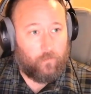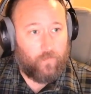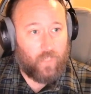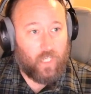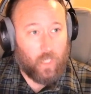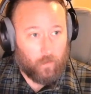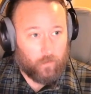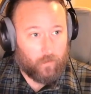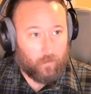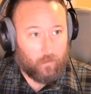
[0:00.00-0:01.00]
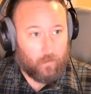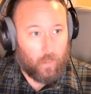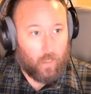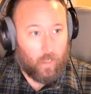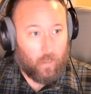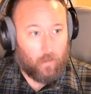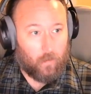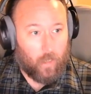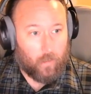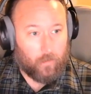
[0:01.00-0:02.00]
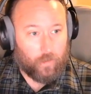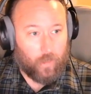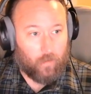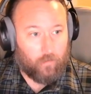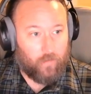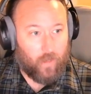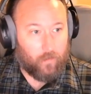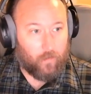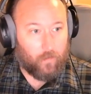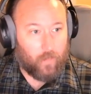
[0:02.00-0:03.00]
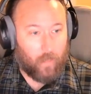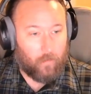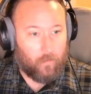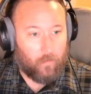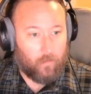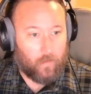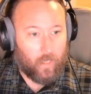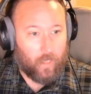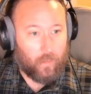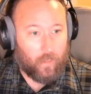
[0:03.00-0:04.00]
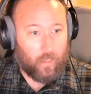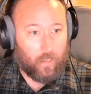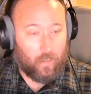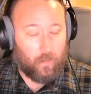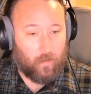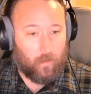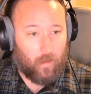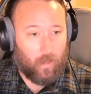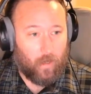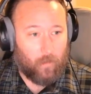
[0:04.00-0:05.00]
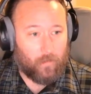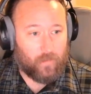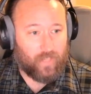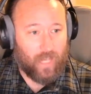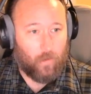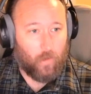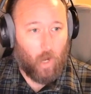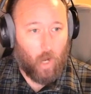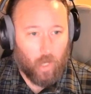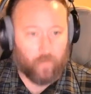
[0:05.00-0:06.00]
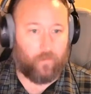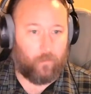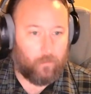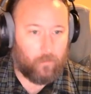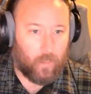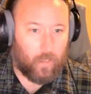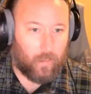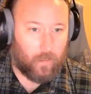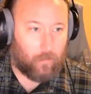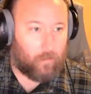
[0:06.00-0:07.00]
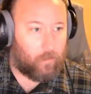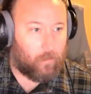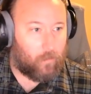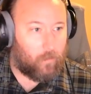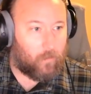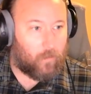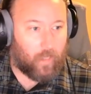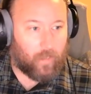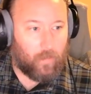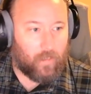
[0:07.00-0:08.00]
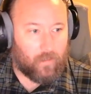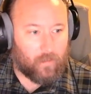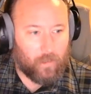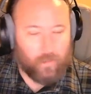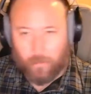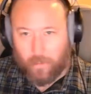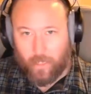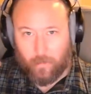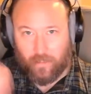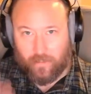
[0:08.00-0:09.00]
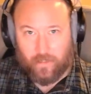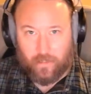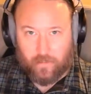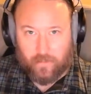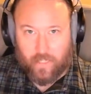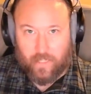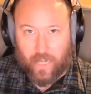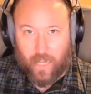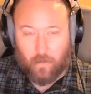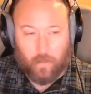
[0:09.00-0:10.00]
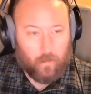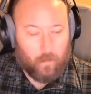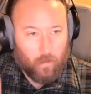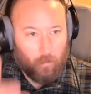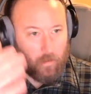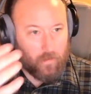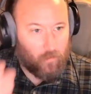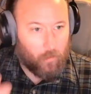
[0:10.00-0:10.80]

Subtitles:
videos on Trout and Feather that I think sound awesome. Like especially being able to sit down, and most of